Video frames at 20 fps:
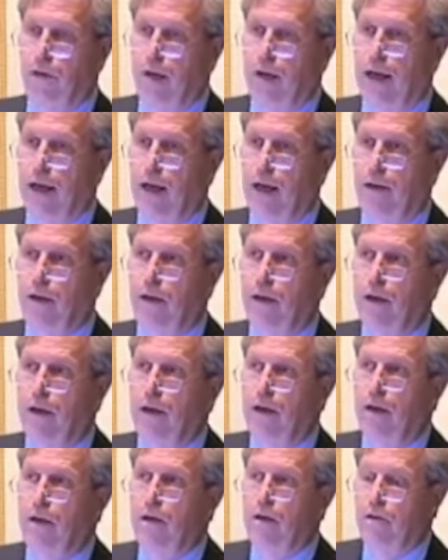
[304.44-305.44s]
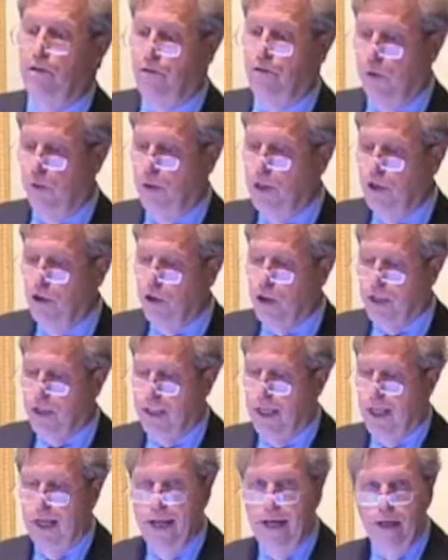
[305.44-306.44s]
And so we looked
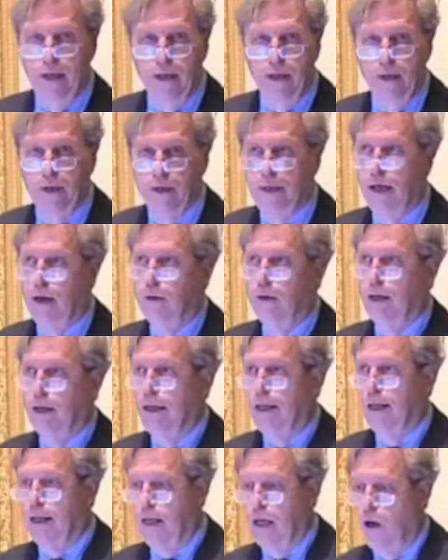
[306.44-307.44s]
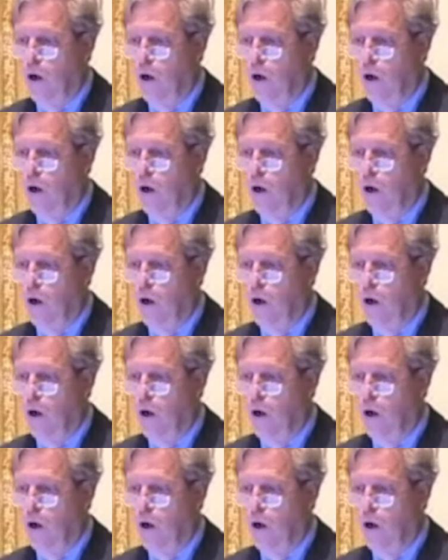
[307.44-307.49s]
at, now again, I